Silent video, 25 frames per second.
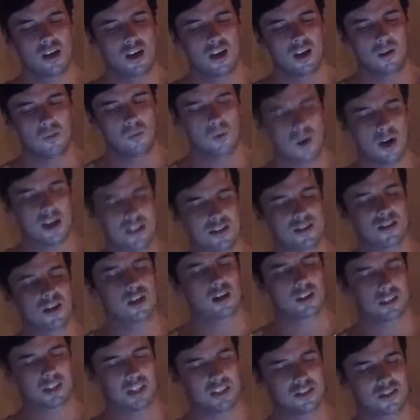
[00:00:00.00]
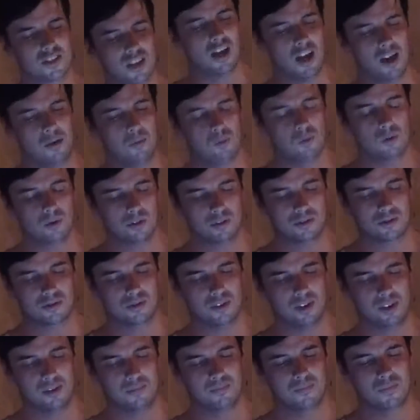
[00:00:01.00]
a wide darkness that I walked
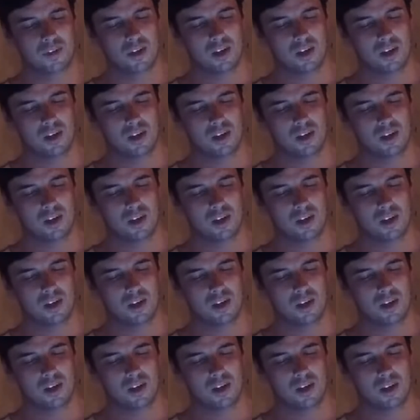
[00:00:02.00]
through.